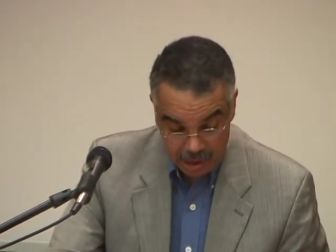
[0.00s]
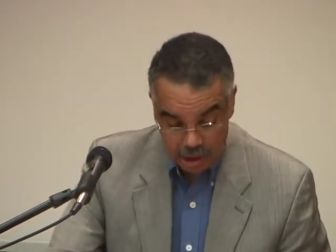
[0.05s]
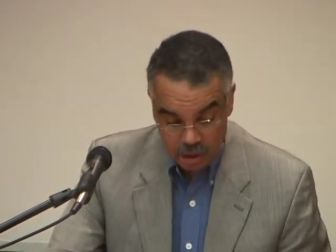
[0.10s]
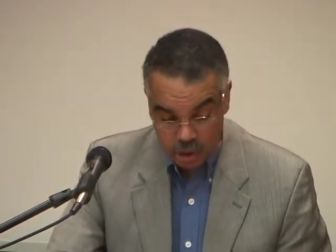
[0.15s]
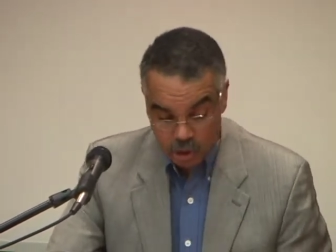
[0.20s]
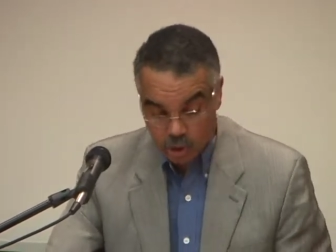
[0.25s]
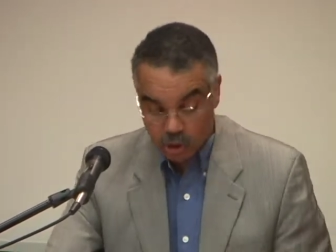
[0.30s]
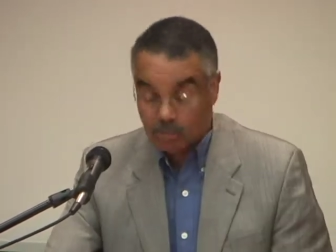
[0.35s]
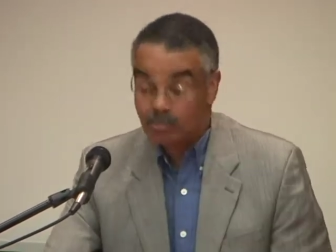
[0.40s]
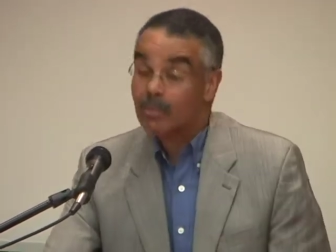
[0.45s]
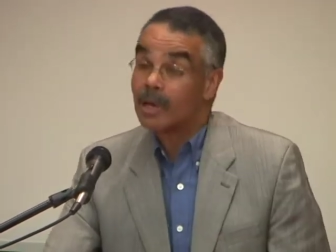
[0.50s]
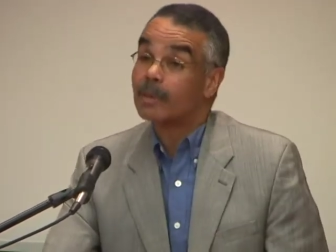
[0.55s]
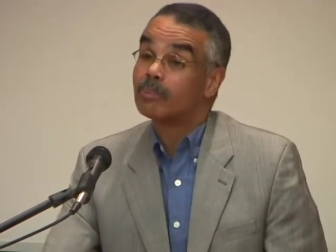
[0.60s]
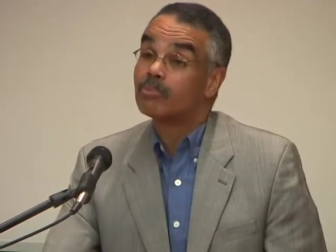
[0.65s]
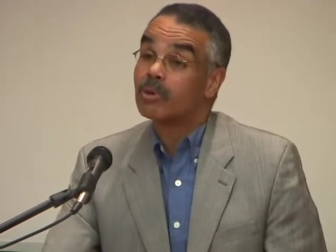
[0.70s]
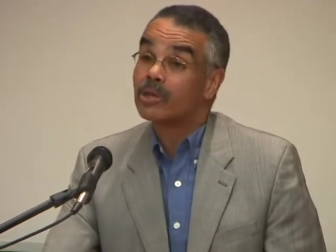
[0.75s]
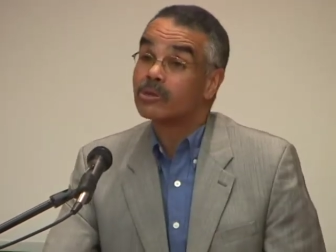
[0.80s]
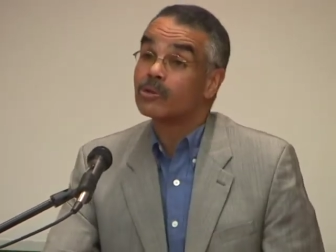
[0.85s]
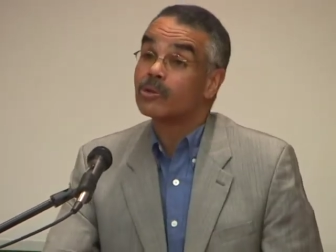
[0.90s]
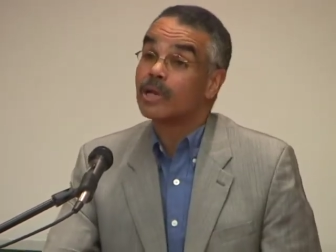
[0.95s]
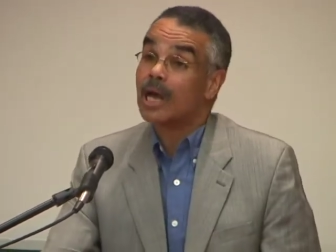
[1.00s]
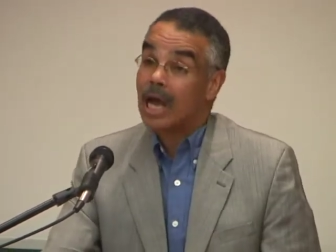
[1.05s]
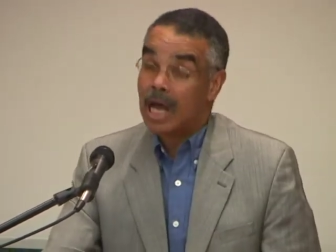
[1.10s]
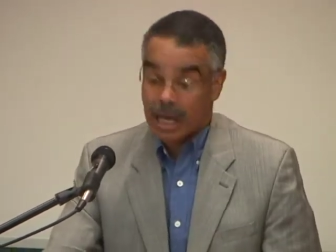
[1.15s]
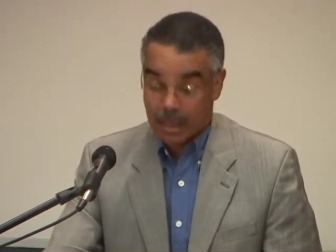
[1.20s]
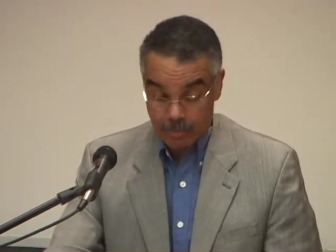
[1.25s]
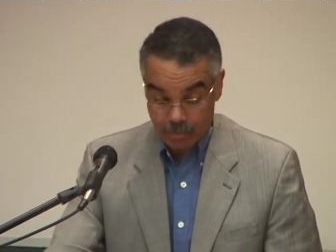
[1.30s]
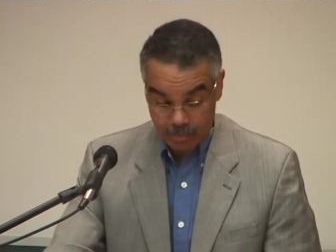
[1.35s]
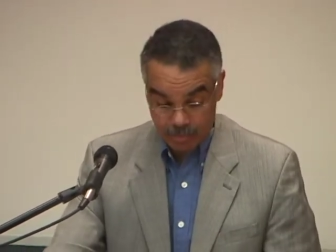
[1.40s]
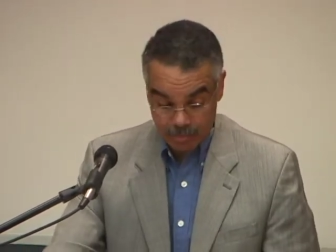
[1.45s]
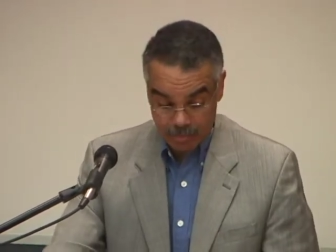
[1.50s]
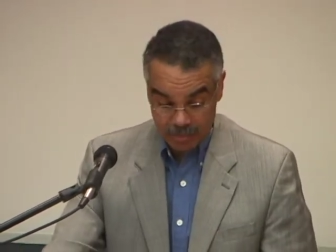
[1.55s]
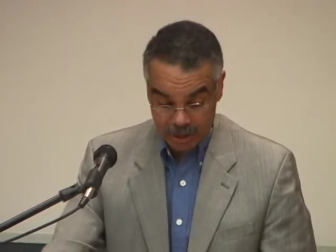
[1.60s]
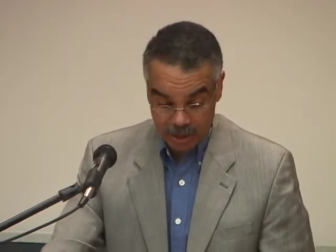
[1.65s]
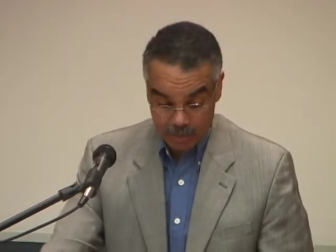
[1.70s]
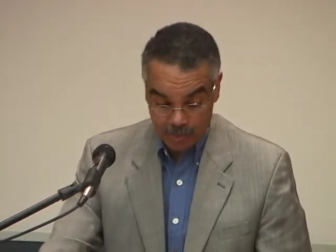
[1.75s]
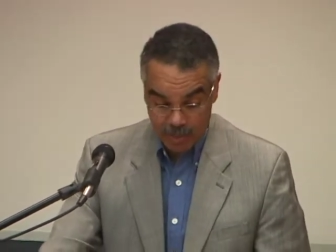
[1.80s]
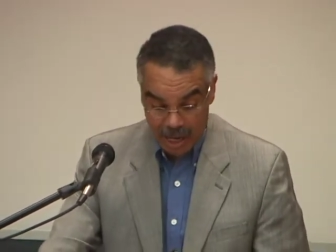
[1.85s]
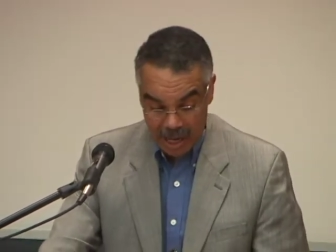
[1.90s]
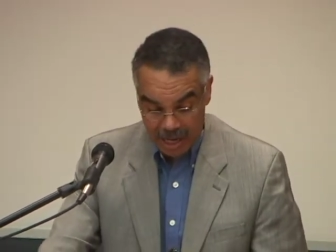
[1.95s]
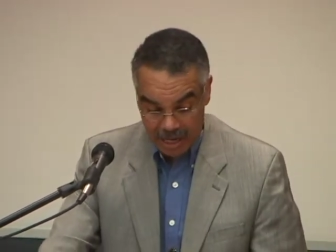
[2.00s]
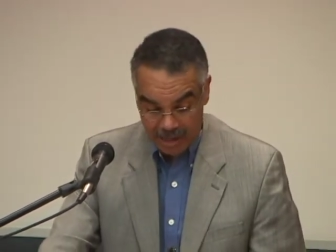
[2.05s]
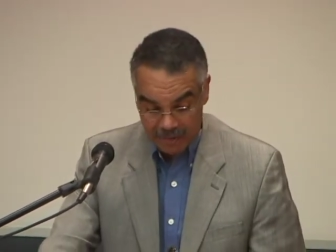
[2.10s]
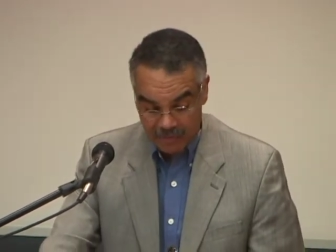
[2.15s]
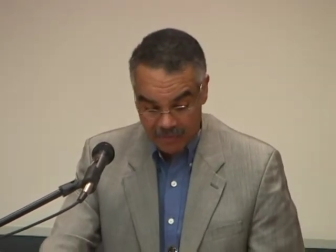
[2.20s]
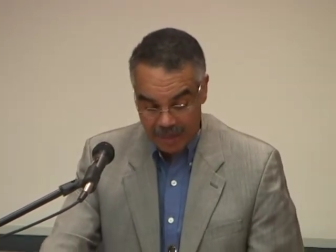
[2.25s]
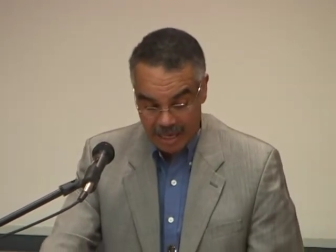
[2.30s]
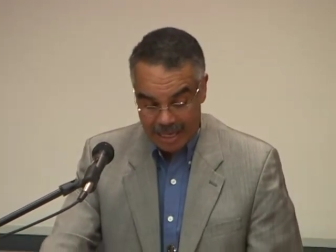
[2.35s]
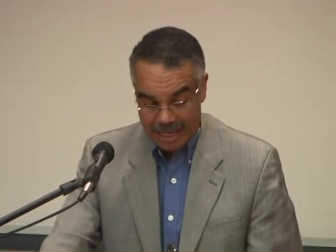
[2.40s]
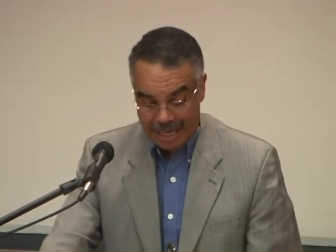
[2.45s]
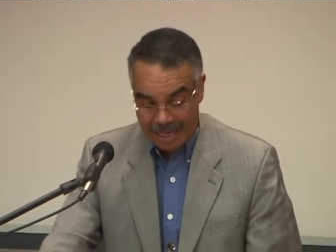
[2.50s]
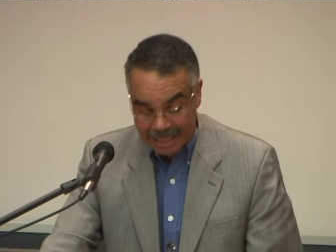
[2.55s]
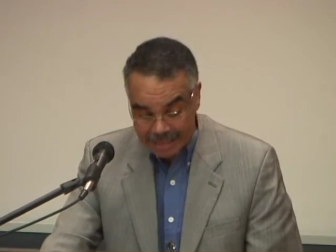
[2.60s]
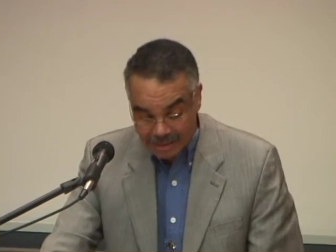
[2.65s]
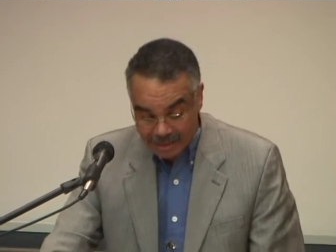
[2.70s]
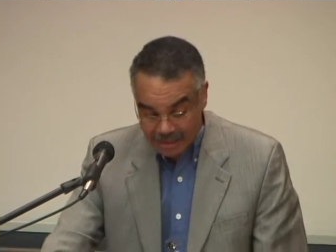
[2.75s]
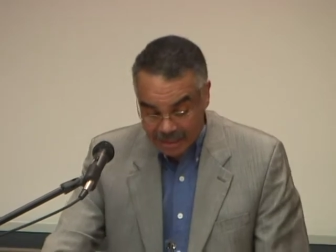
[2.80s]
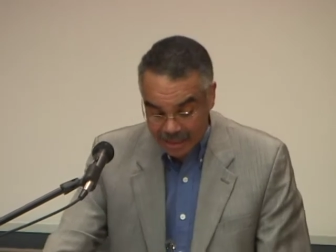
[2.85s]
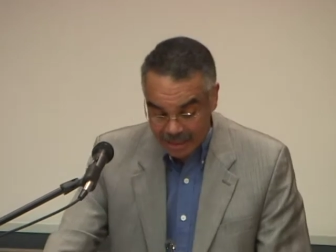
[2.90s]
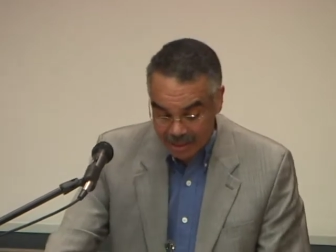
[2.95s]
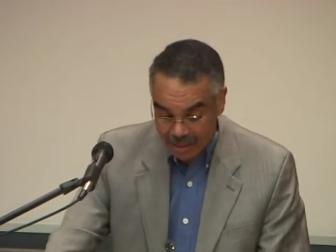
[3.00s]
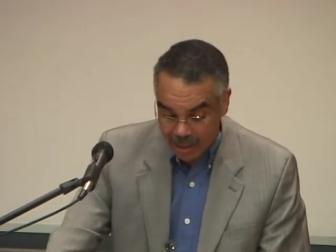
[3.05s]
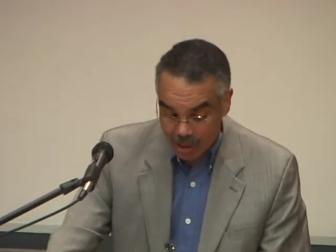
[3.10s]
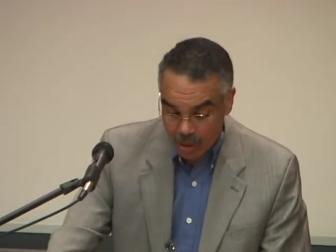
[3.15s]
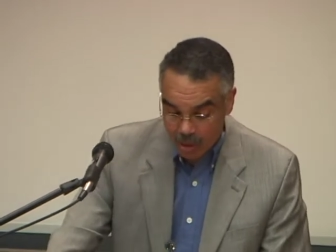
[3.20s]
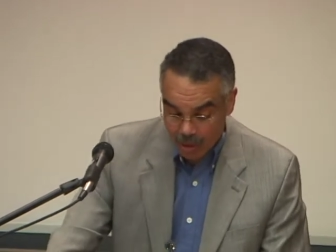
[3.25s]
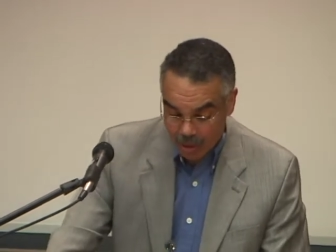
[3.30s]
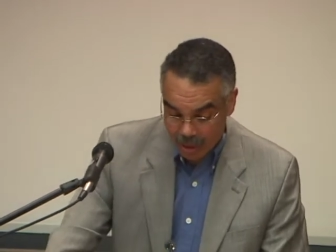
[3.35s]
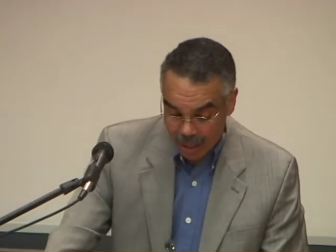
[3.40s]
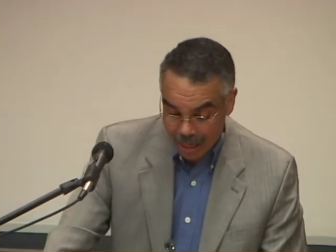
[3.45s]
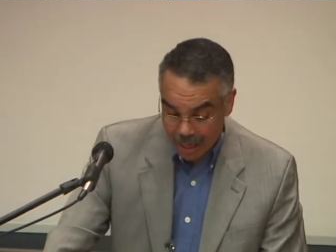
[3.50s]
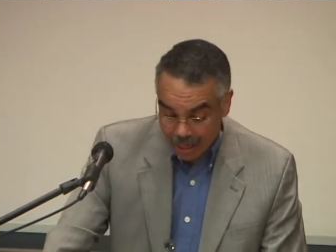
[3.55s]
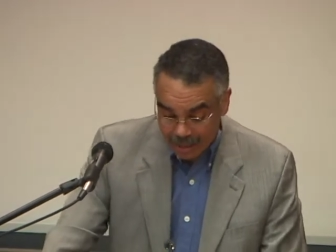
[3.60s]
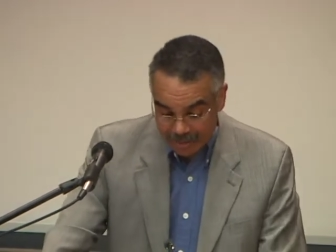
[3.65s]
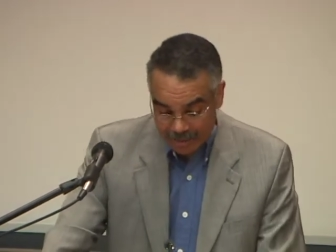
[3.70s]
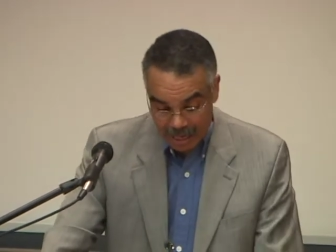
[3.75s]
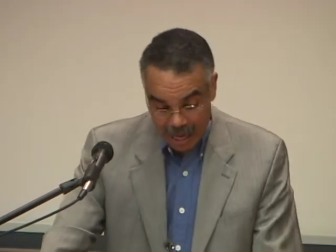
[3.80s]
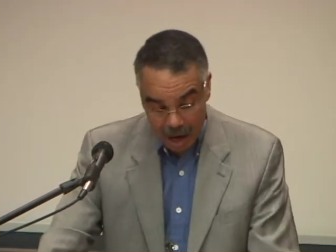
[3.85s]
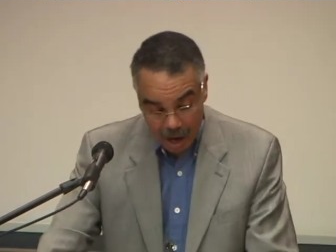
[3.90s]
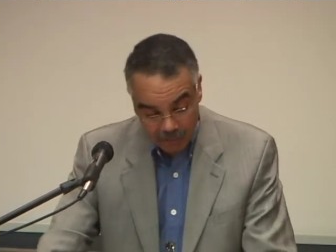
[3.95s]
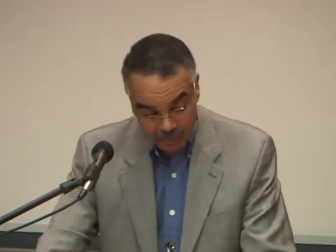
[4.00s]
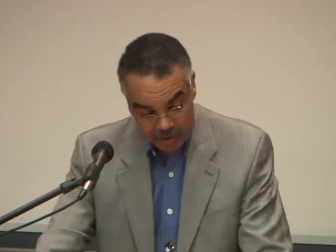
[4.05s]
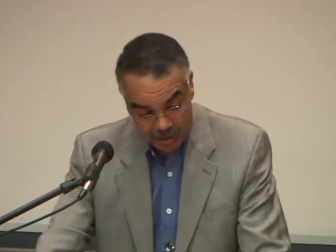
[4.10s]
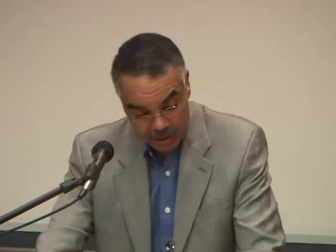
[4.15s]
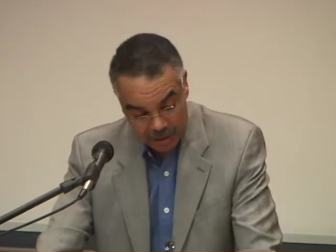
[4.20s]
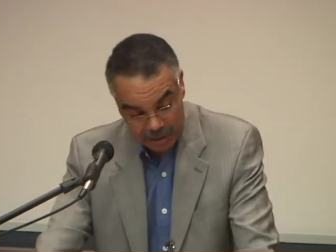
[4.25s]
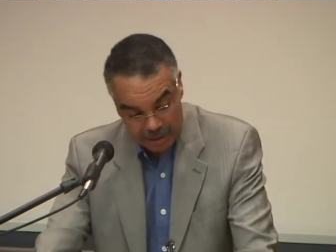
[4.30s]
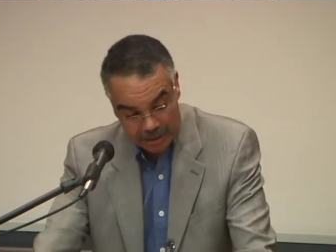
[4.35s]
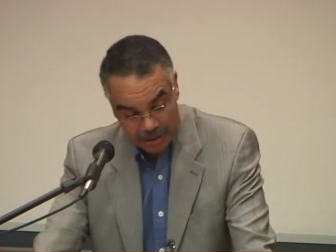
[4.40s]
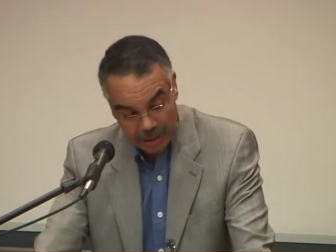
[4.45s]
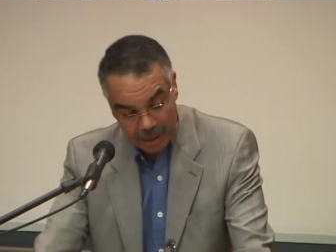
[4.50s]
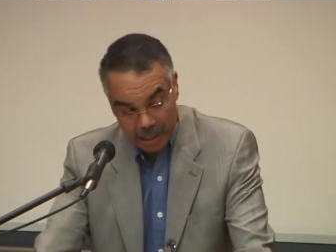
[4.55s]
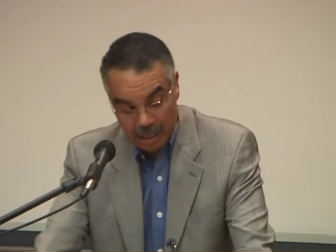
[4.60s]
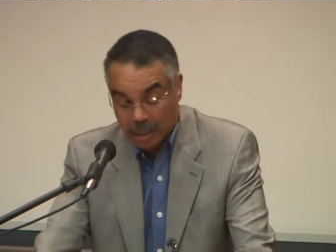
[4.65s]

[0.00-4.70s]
Should my brother and I misbehave, Aunt Tina or Aunt Alvatine,